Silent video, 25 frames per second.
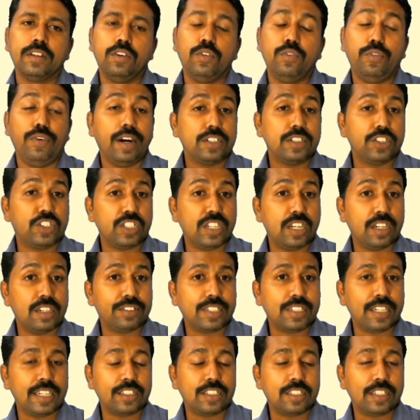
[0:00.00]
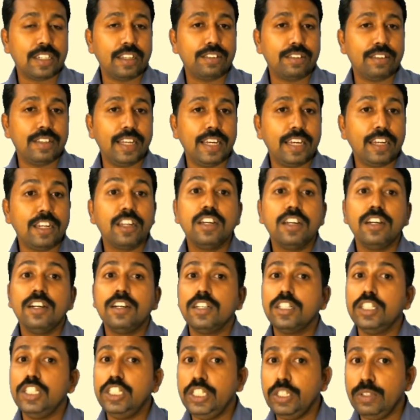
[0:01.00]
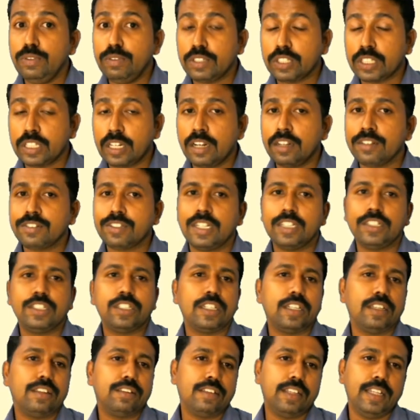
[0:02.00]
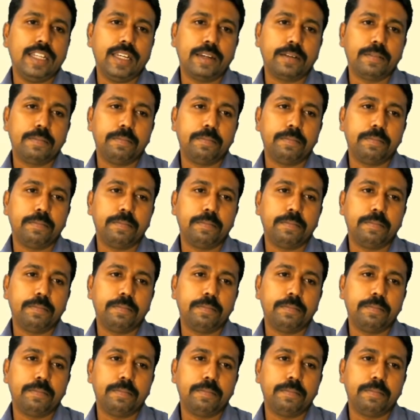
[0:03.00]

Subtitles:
Functional structure is there, divisional structure is there.